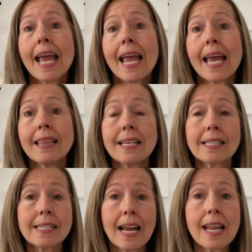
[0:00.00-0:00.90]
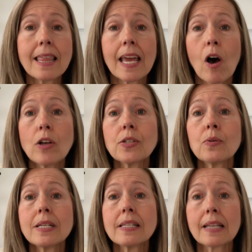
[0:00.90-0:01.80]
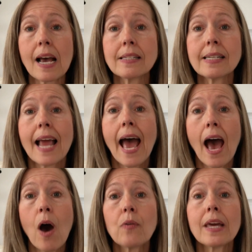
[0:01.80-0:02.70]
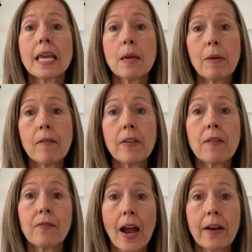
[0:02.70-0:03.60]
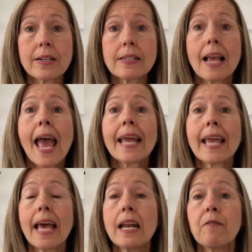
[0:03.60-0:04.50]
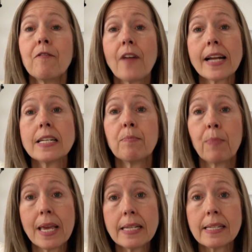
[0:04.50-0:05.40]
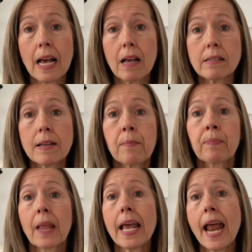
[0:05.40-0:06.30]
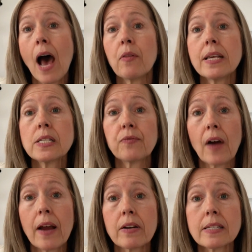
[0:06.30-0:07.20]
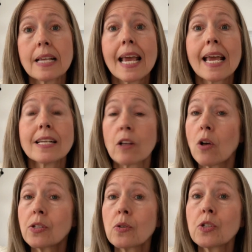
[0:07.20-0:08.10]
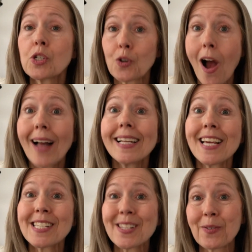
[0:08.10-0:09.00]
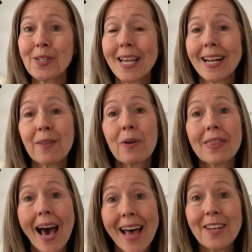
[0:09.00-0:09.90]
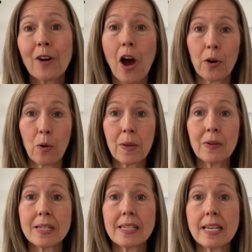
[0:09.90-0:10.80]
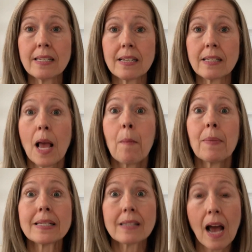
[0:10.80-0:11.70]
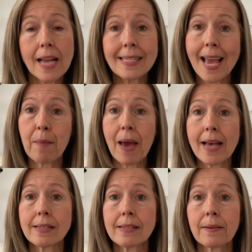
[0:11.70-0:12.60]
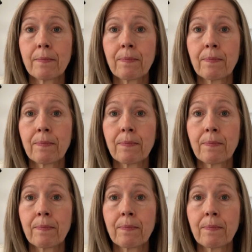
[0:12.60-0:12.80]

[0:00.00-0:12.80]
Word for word: In this study, they also discussed how the EBV virus can infect B cells and how this virus is also strongly associated with other autoimmune diseases besides MS.